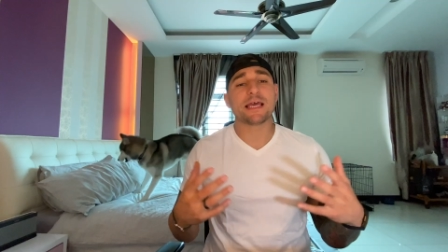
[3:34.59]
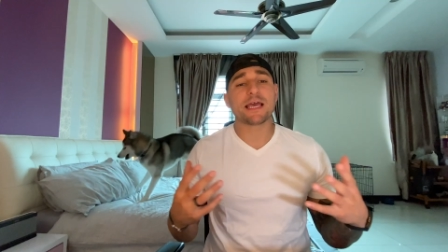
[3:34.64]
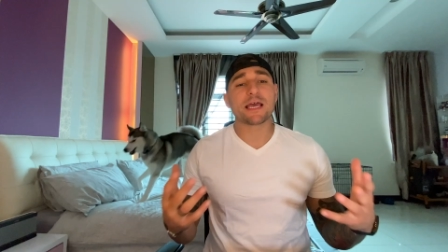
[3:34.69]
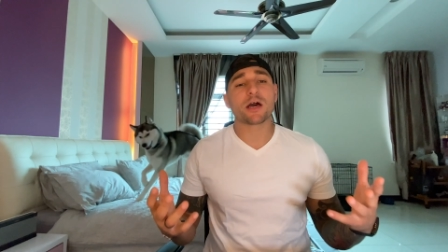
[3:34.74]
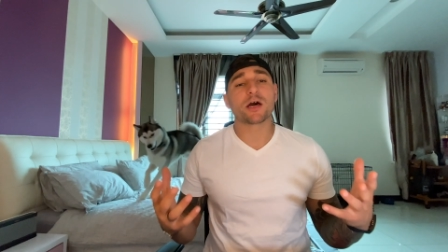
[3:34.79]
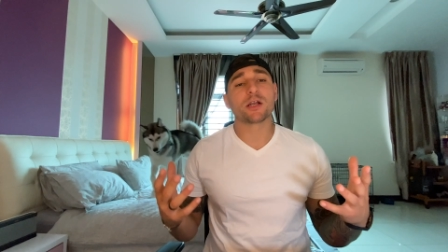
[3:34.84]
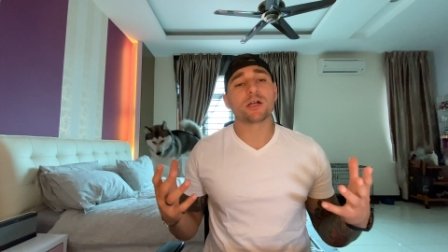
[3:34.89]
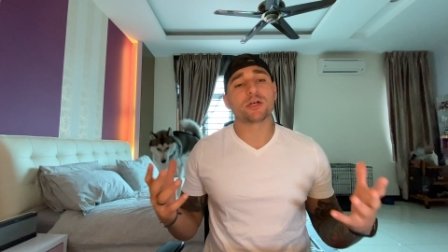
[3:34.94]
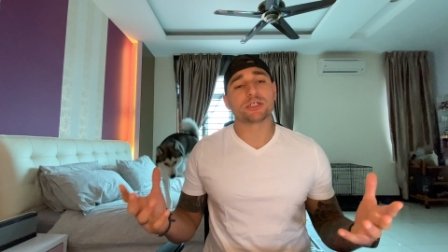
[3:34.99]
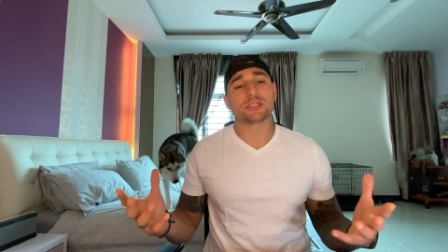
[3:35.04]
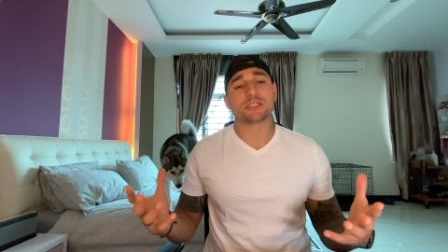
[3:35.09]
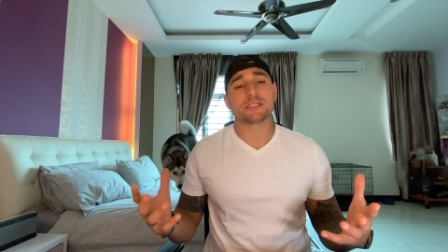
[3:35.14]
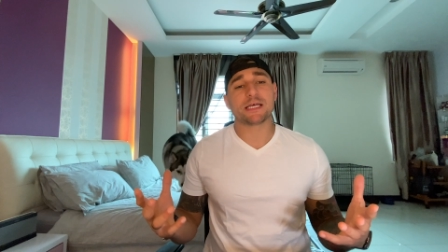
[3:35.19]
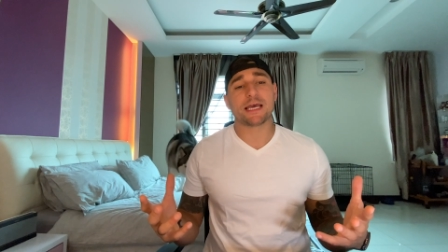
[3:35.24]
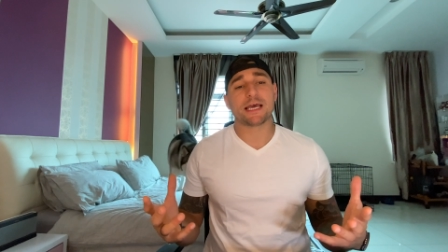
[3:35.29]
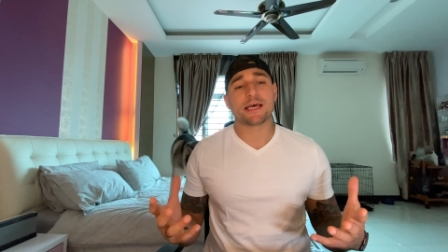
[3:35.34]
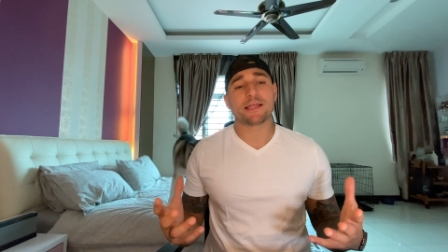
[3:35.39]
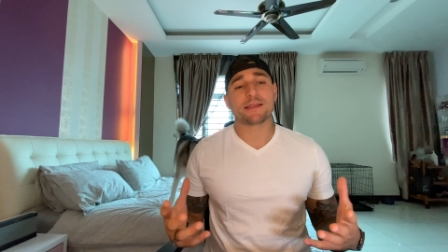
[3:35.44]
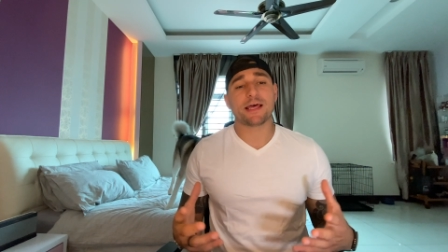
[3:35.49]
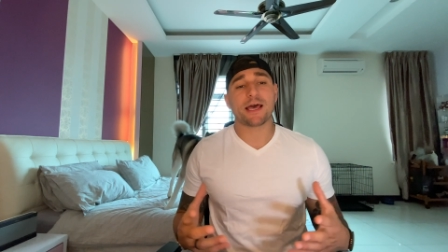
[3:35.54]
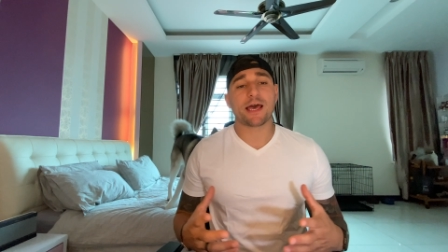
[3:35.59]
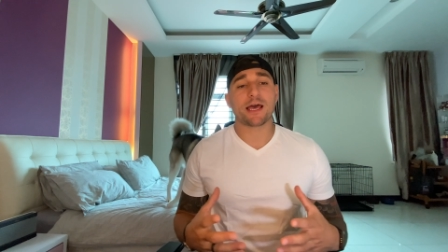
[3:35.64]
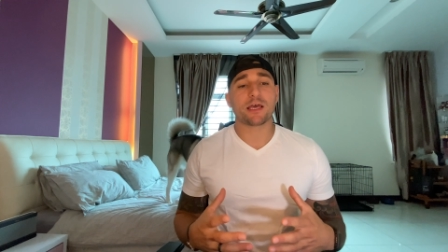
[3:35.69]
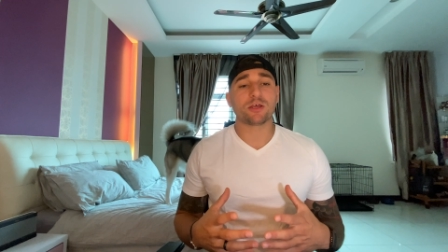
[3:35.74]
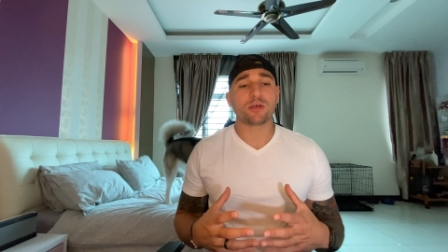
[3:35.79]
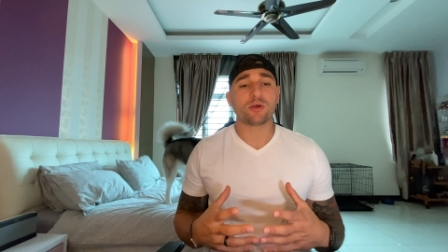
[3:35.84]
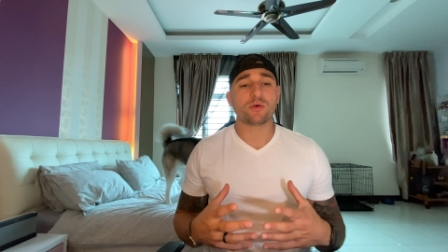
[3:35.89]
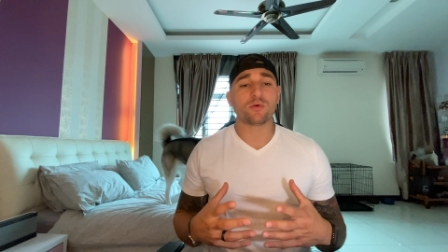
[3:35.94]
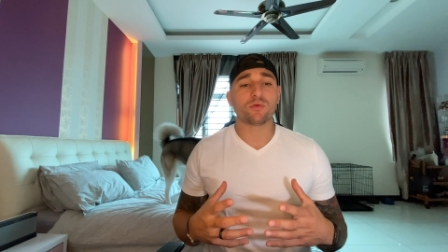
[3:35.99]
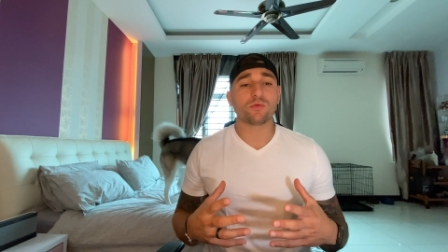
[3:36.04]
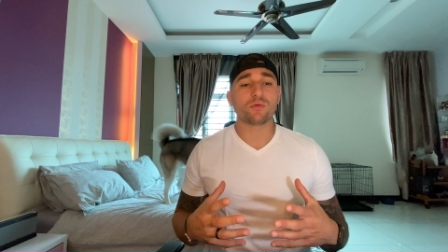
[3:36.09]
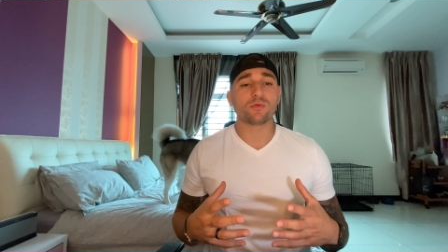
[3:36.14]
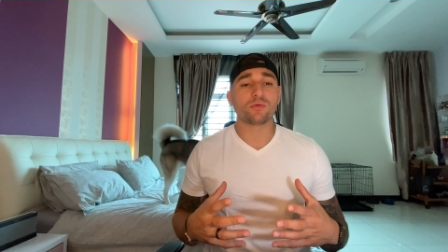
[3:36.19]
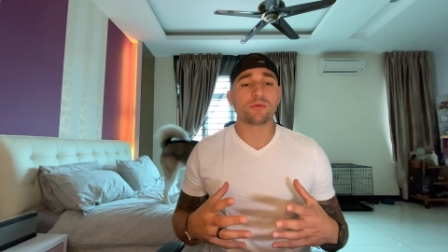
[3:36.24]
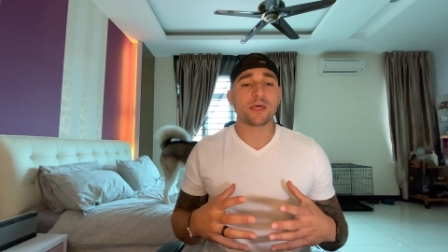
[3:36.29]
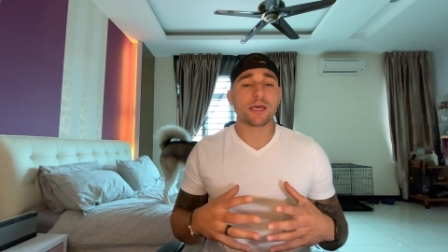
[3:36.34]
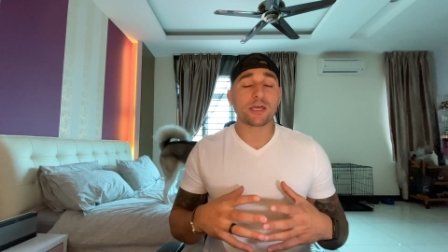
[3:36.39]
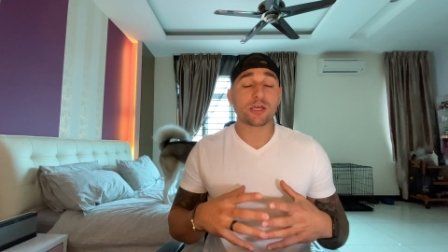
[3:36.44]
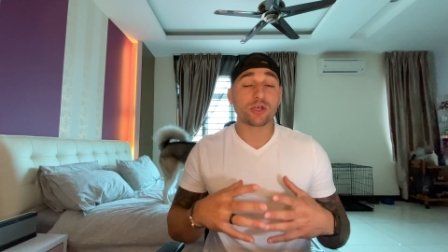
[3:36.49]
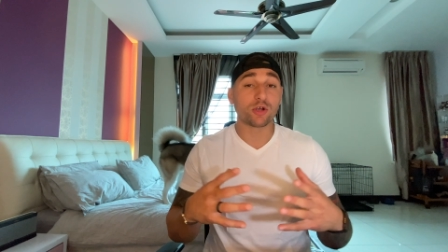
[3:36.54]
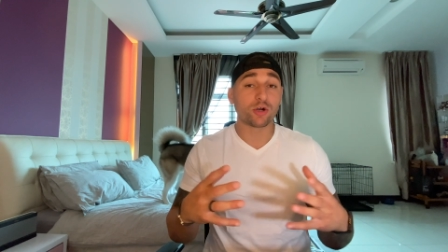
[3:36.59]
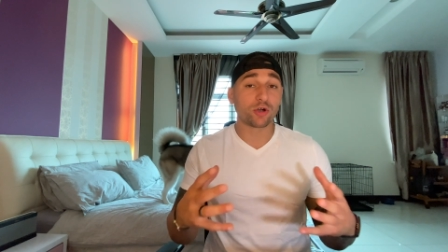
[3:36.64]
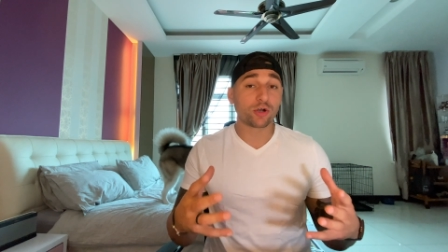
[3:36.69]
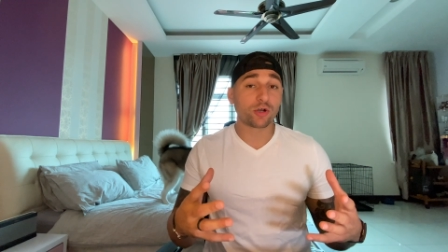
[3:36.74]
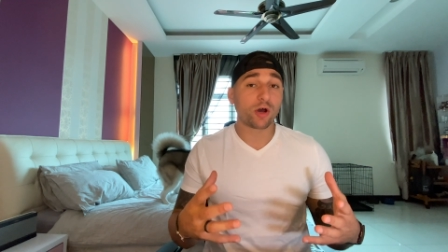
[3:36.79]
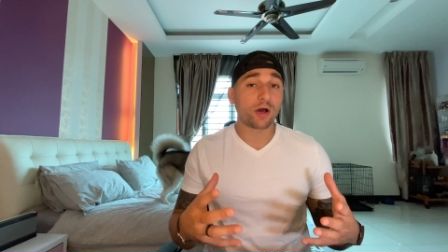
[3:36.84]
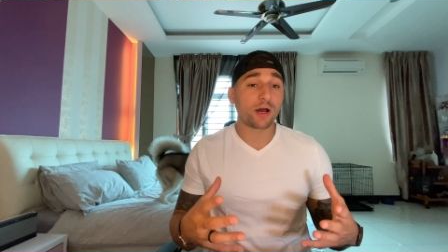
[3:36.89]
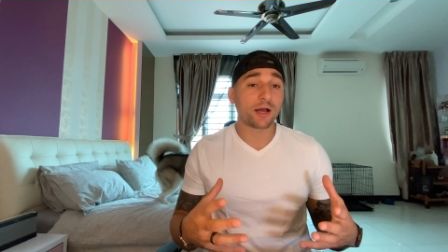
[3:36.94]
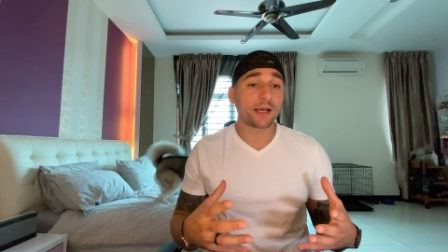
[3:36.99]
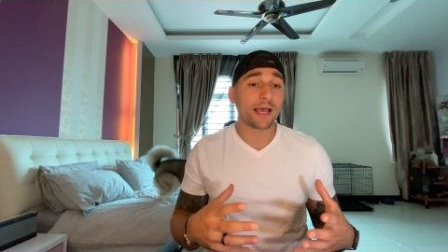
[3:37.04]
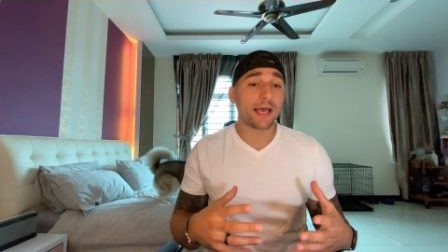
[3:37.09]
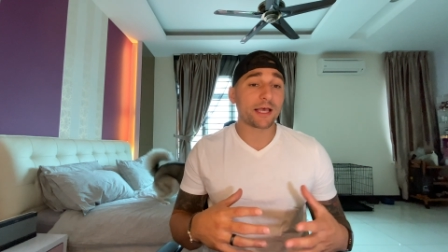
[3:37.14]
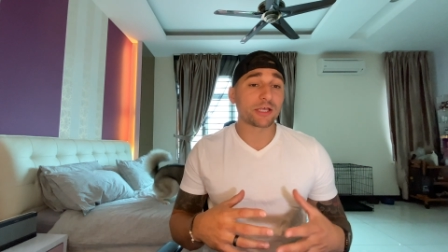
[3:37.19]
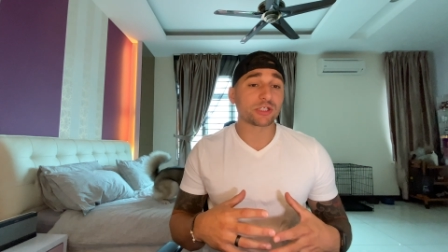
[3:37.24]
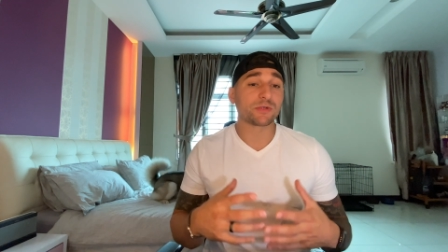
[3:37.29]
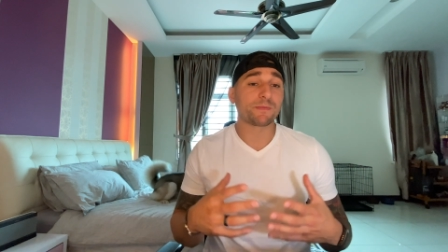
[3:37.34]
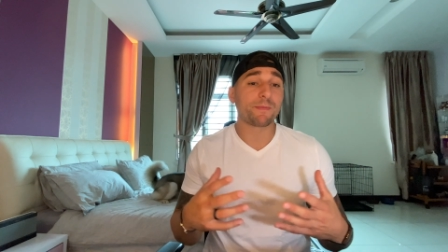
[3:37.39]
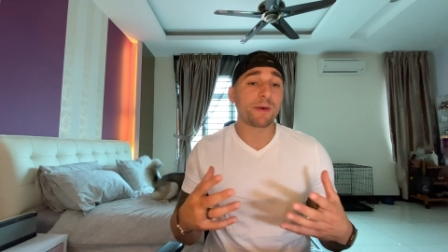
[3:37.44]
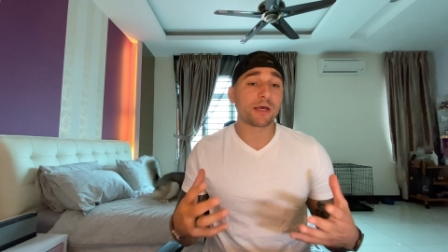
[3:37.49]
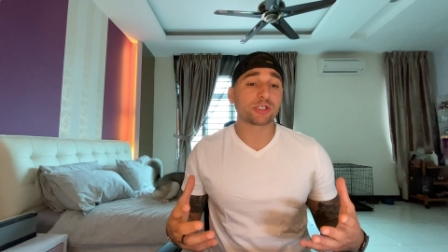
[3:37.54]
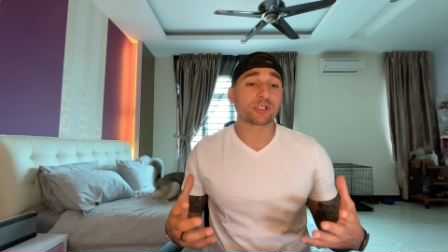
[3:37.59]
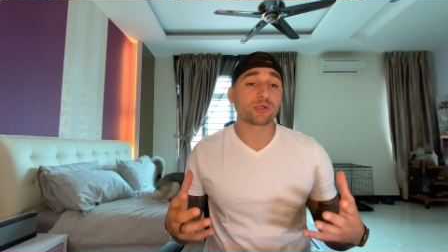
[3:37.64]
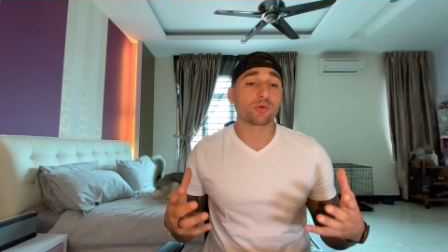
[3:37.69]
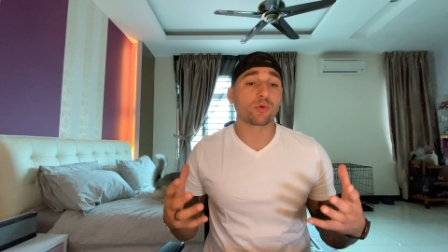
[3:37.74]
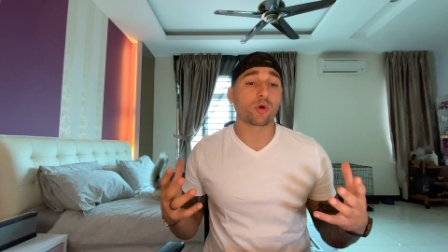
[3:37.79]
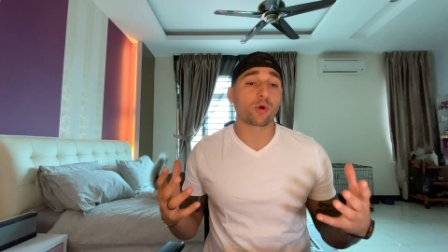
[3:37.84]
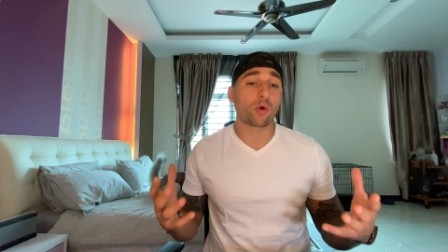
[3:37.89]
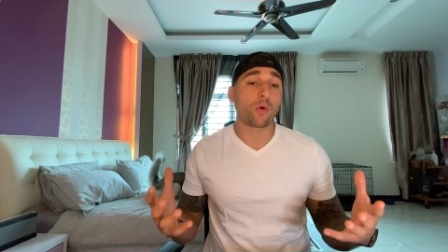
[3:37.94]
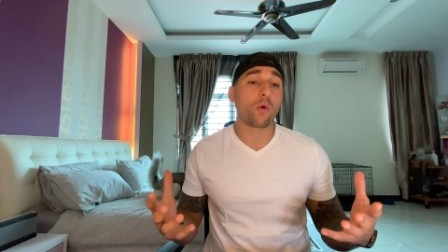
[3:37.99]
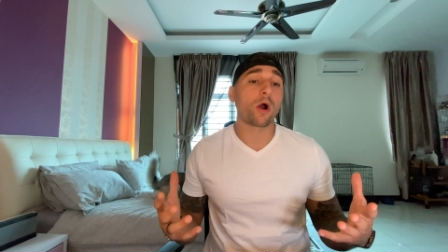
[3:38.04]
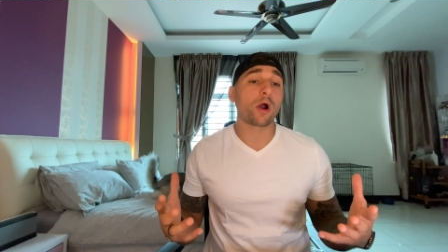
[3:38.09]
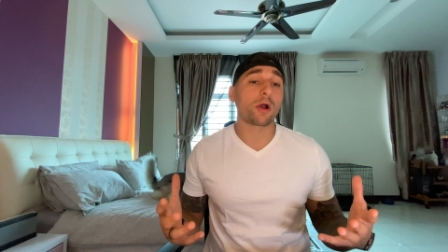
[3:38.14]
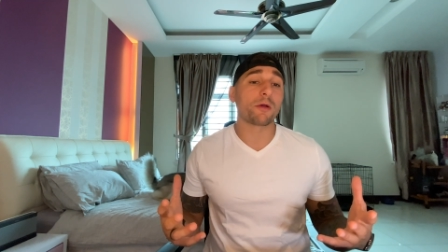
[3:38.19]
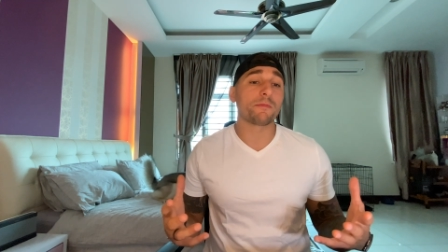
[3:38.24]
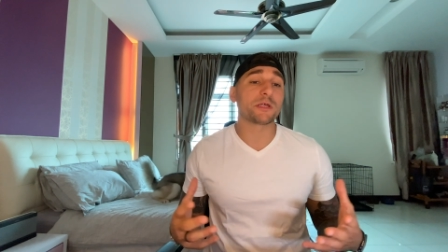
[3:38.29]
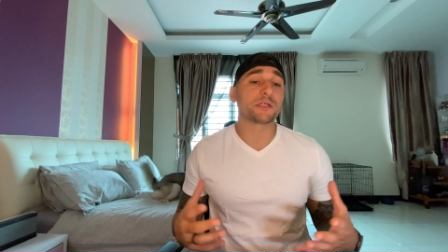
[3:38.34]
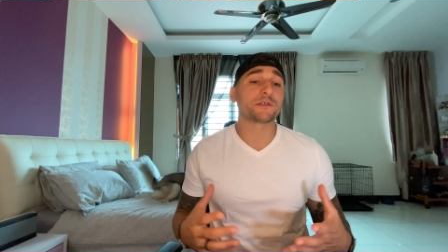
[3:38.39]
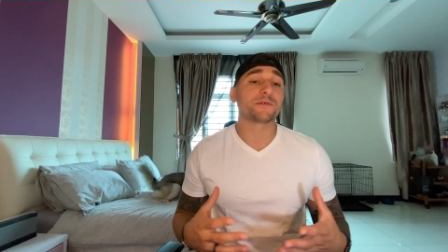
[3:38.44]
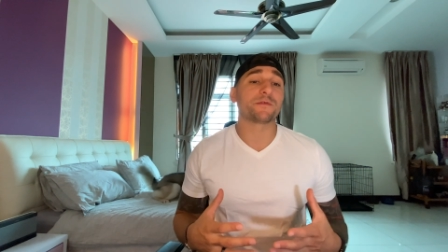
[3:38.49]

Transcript: they understand that your dog has special requirements